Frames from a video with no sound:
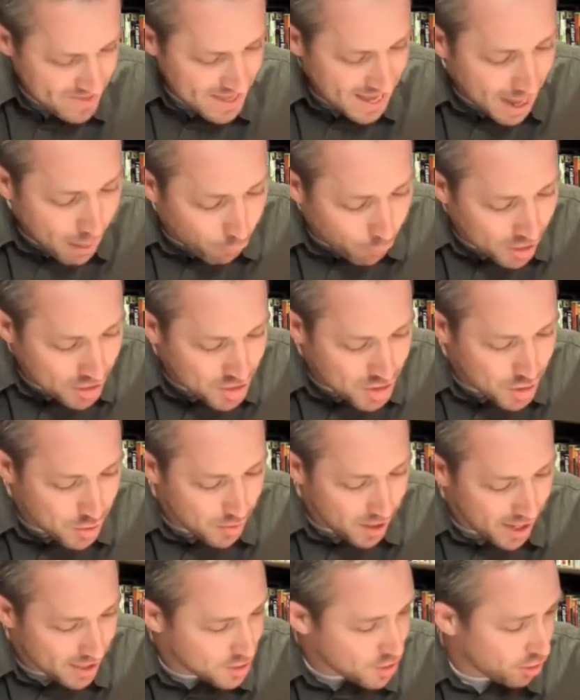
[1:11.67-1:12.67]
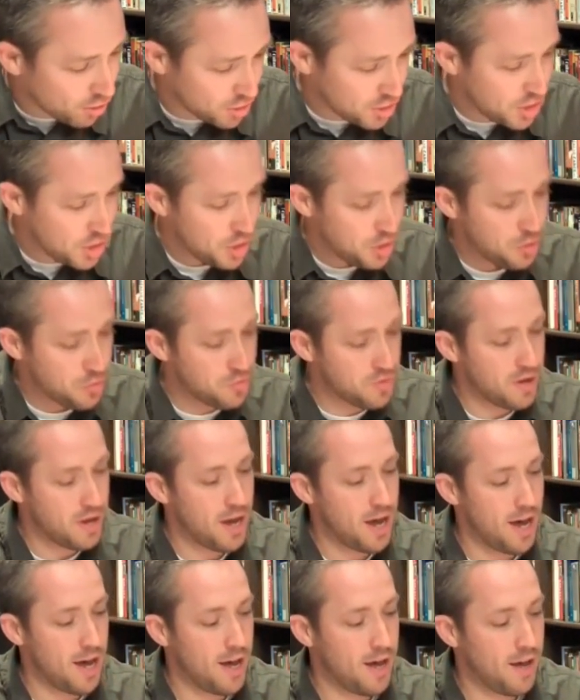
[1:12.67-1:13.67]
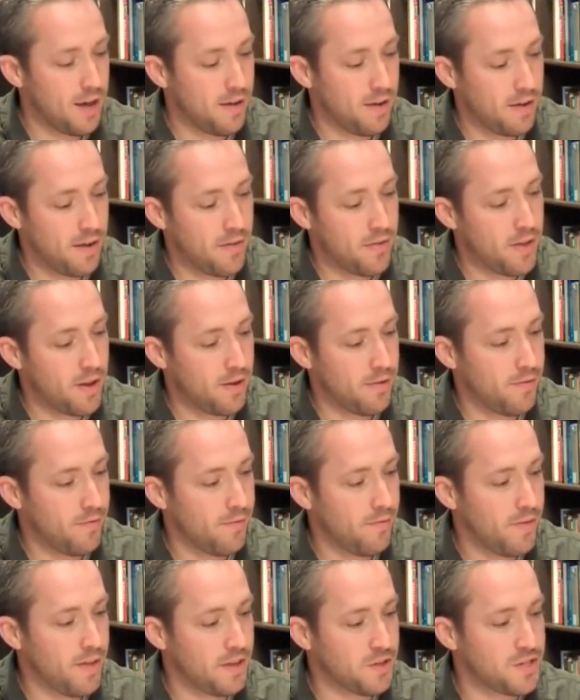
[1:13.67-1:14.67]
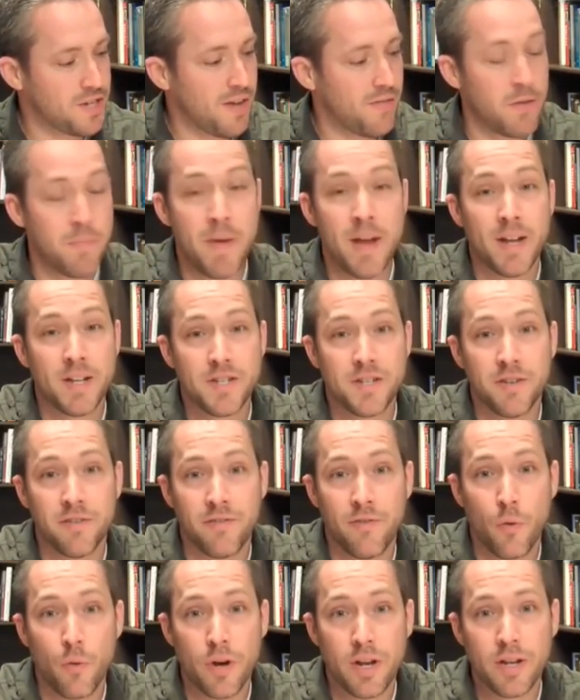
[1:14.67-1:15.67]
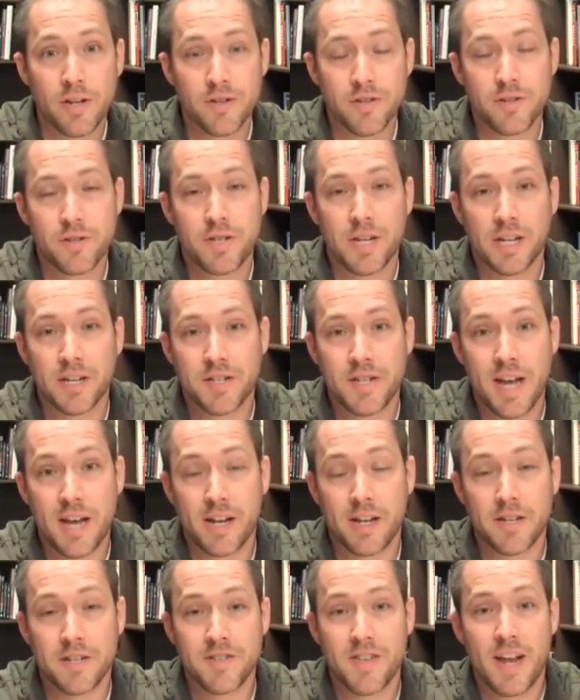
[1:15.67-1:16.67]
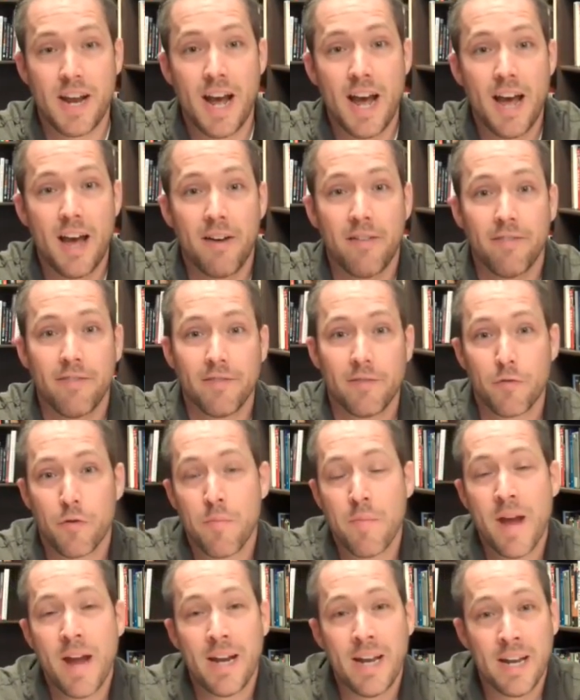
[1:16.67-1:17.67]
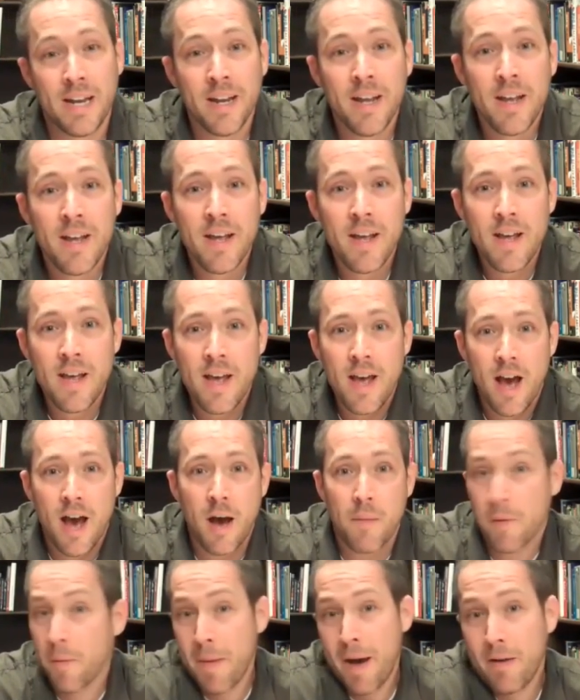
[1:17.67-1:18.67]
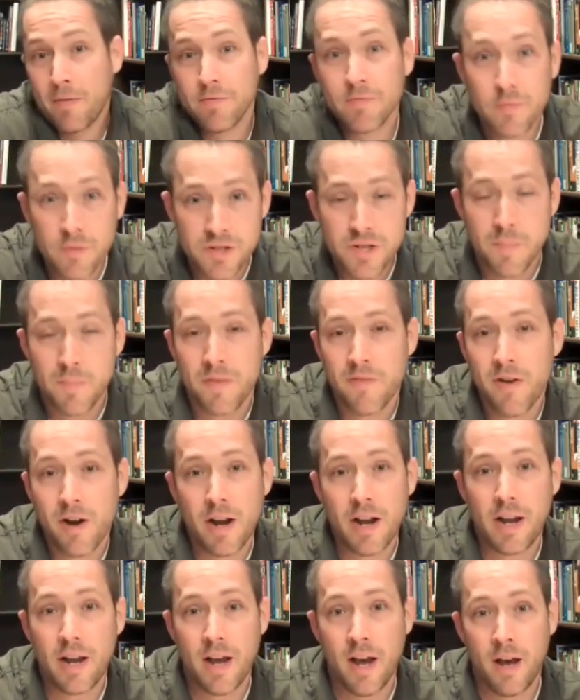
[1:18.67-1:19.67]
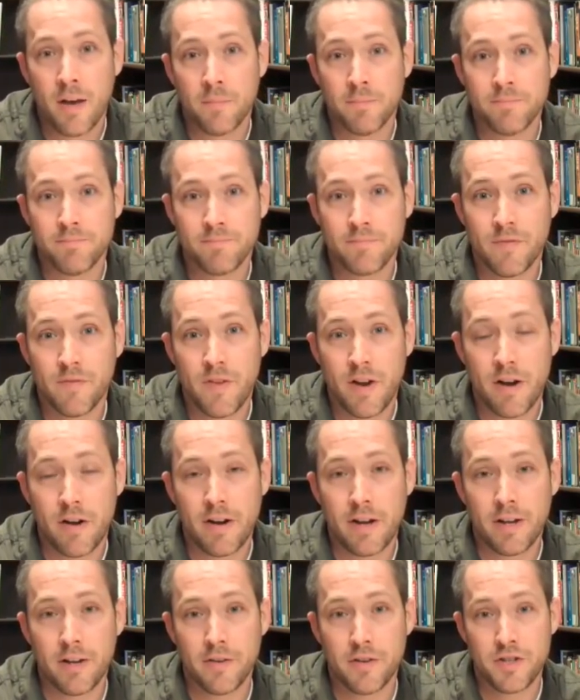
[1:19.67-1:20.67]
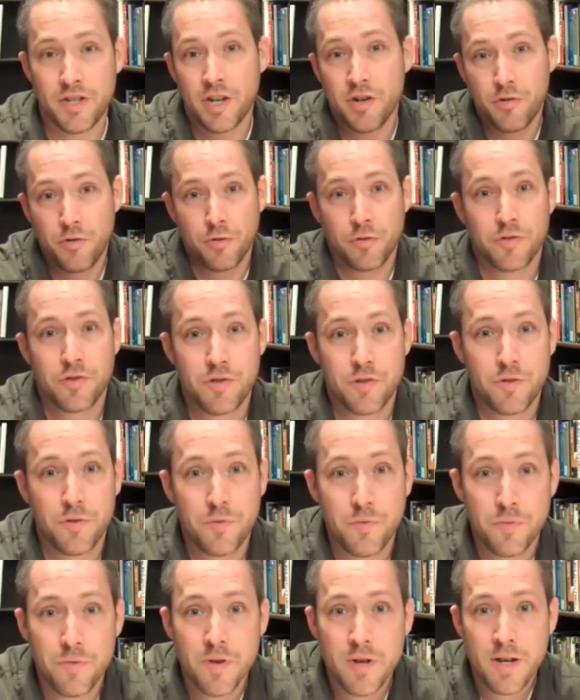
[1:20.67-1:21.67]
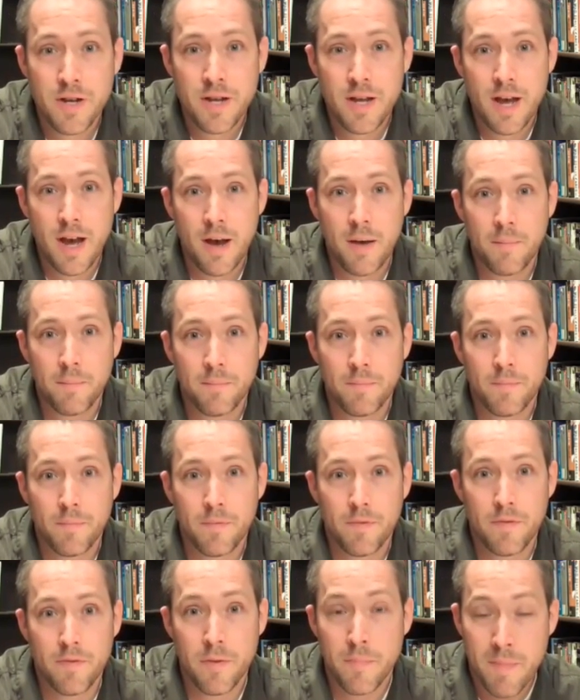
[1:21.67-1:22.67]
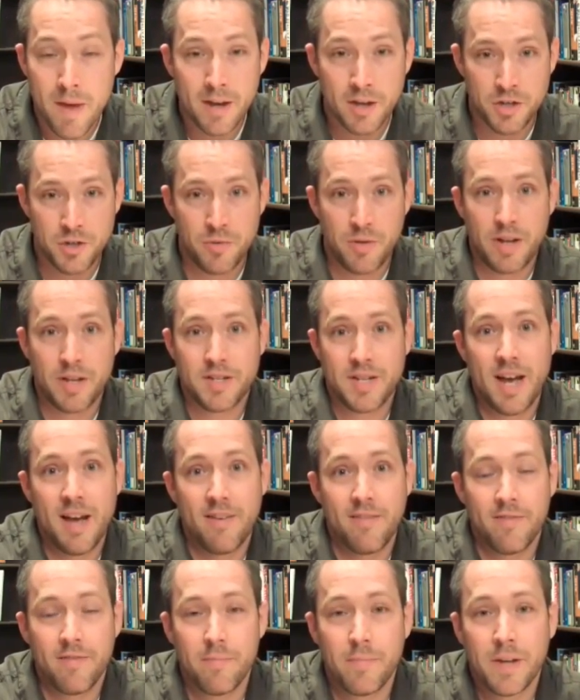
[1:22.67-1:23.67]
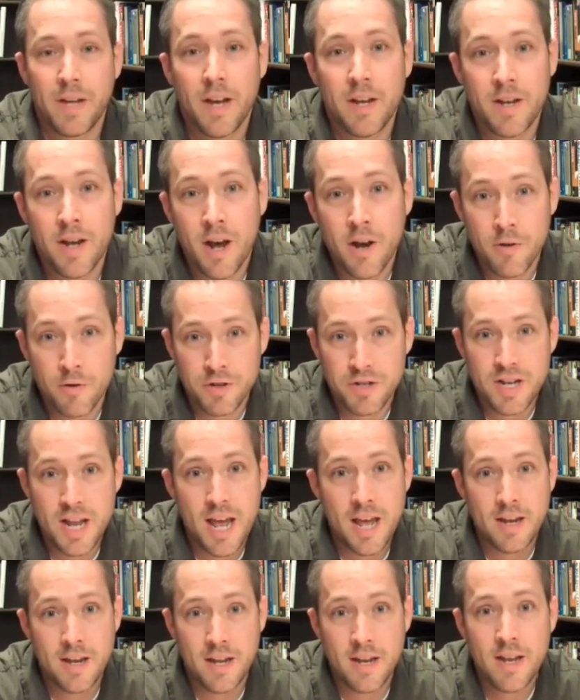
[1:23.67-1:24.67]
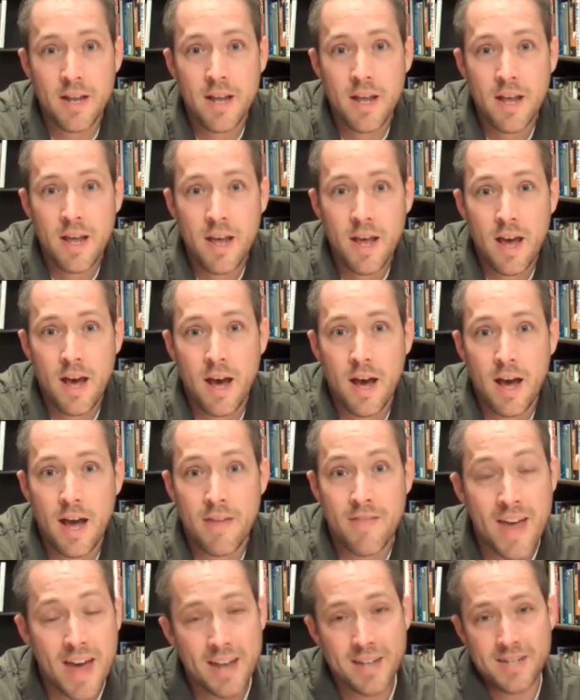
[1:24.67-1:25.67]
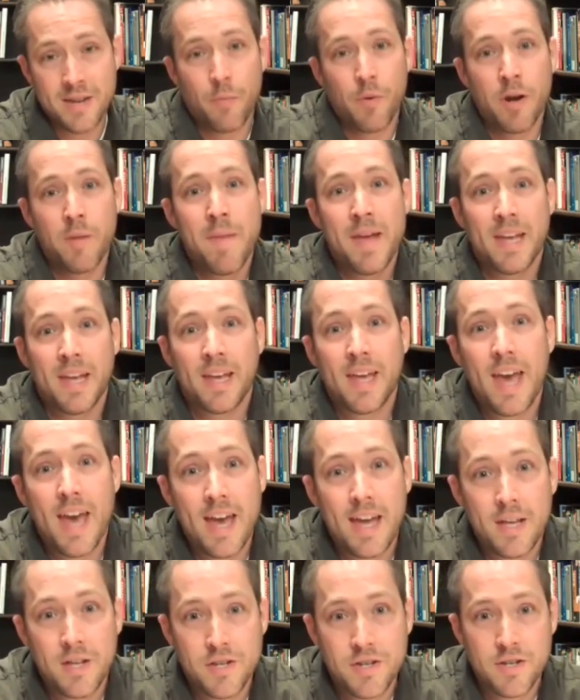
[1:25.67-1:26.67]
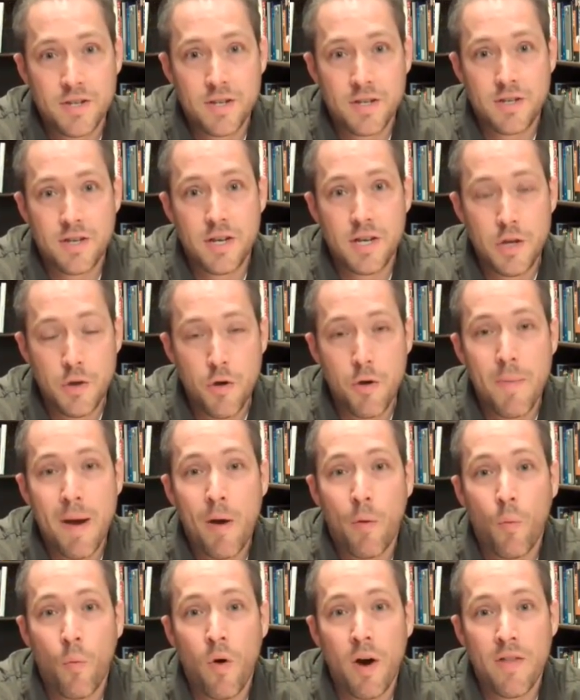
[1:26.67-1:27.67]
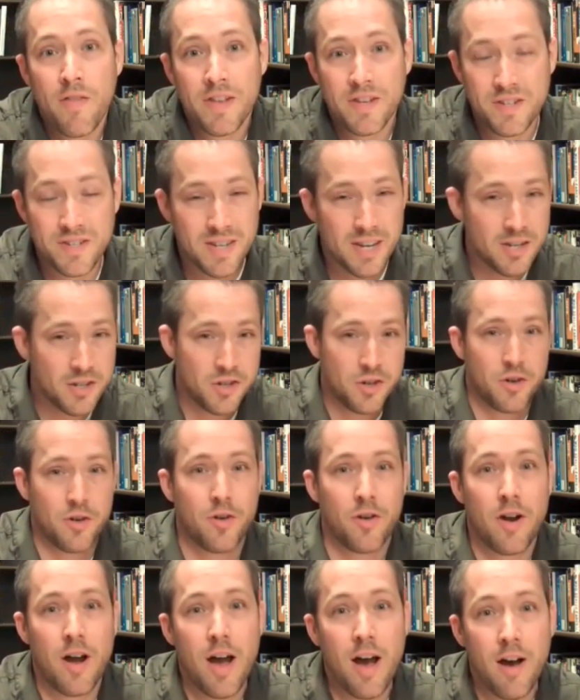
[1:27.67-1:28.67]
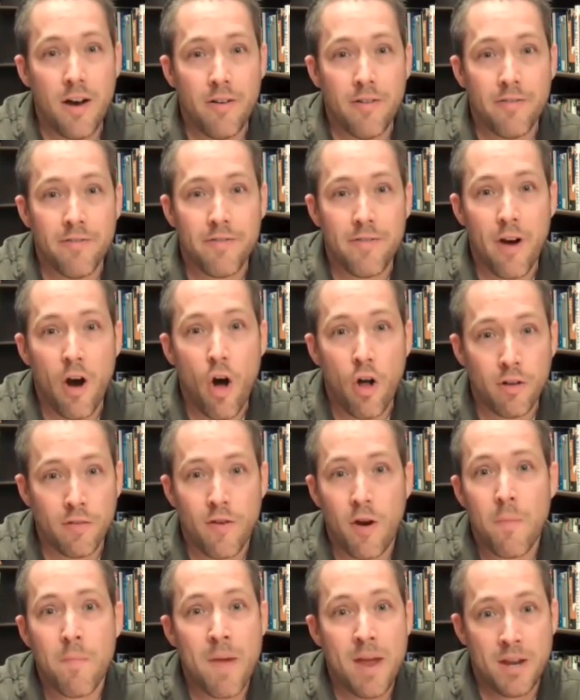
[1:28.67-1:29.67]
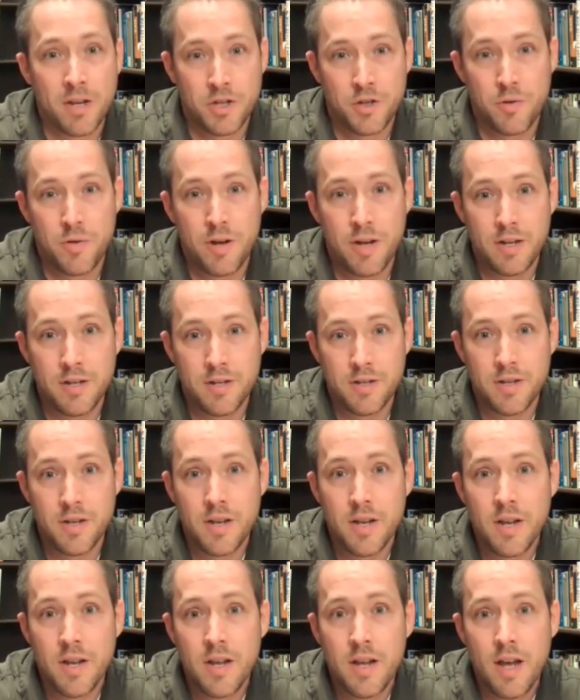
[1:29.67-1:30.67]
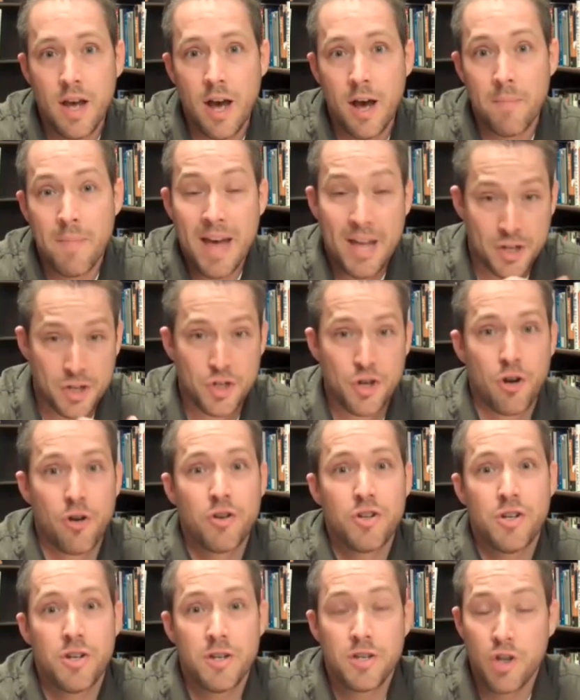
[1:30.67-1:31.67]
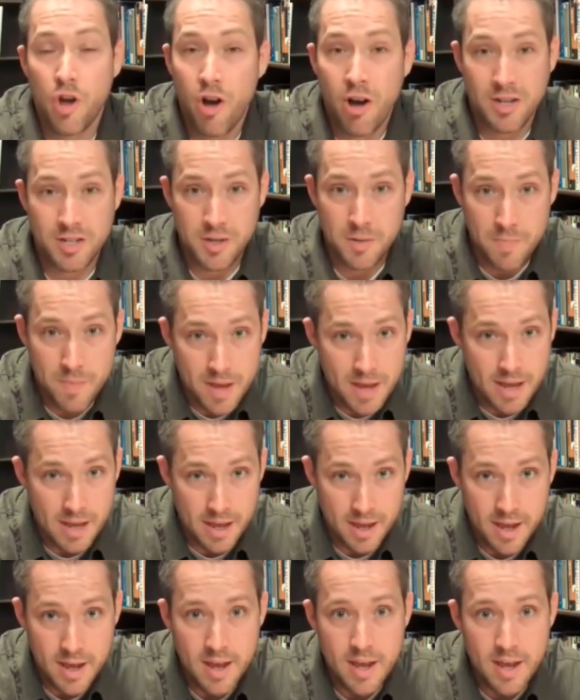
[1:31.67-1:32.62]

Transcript: I want to uh, talk to you in the, the seven minutes and 46 seconds that I have remaining um, about something very, um, very central to um, the ministry as I've begun to understand it. Uh, and that is, I want to make a case to you about what the center of all of our ministries um, as churches ought to be.